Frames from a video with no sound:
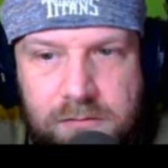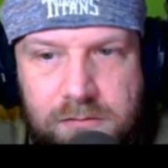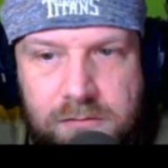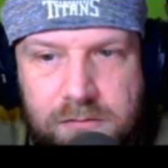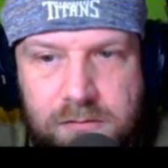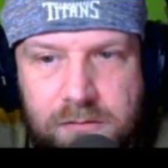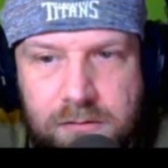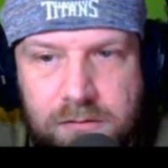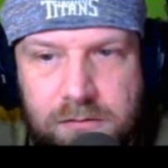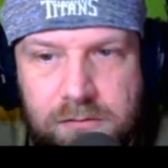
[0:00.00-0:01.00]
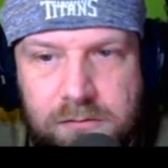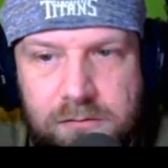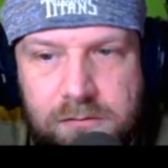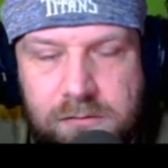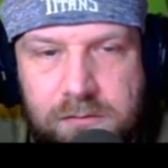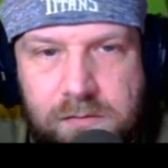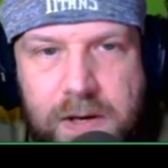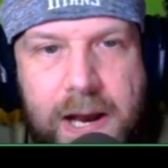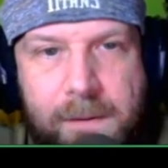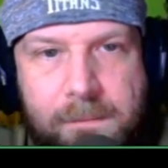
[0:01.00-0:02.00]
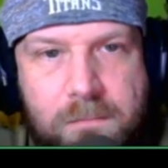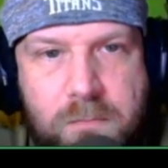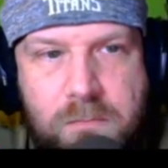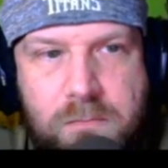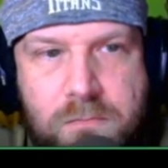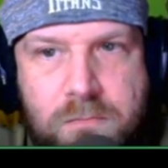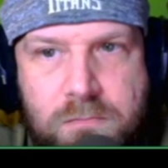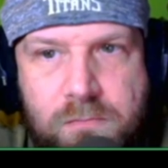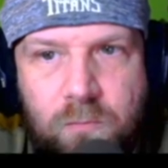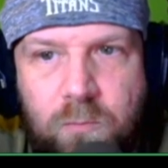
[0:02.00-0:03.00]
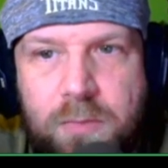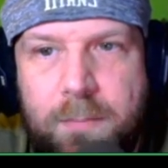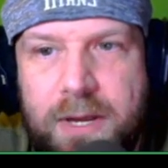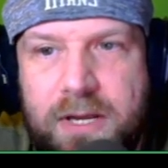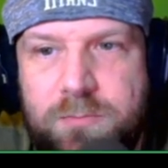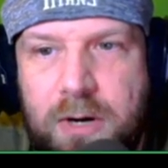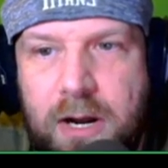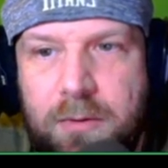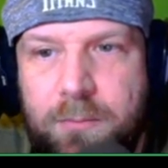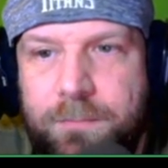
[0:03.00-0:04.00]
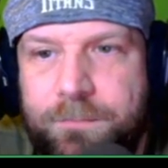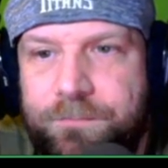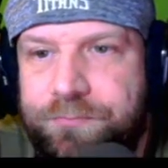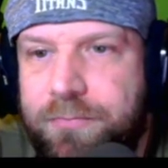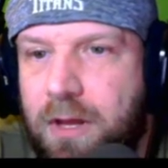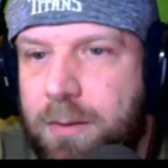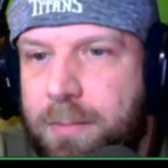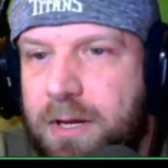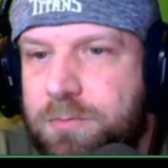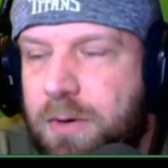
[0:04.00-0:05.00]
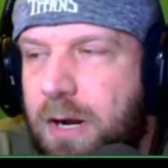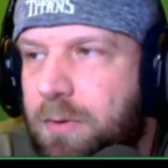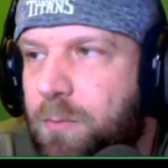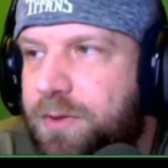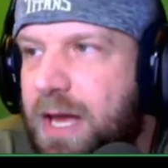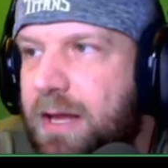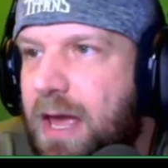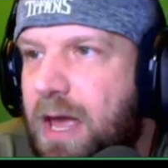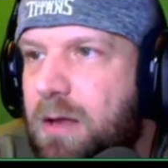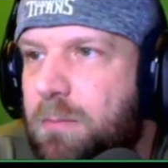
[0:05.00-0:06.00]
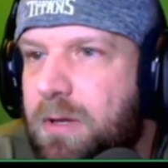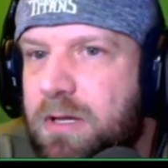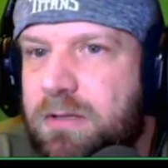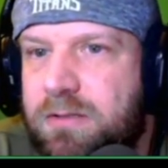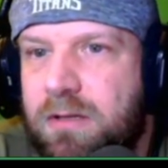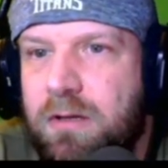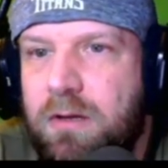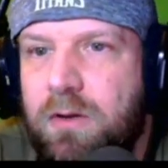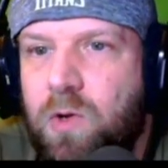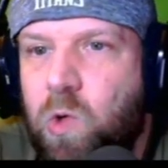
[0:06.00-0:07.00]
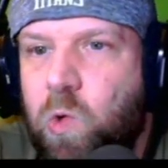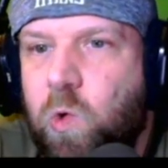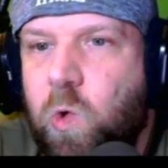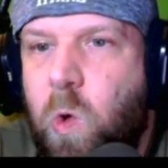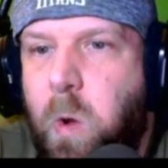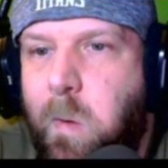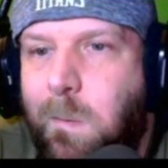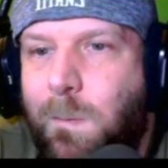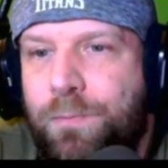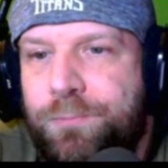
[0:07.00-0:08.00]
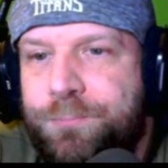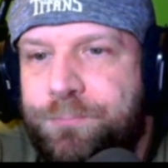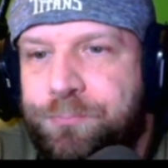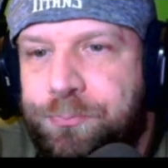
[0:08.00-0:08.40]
this. Yeah. And the biggest would, problem, and you will not be able to see anybody is, on your right side of that screen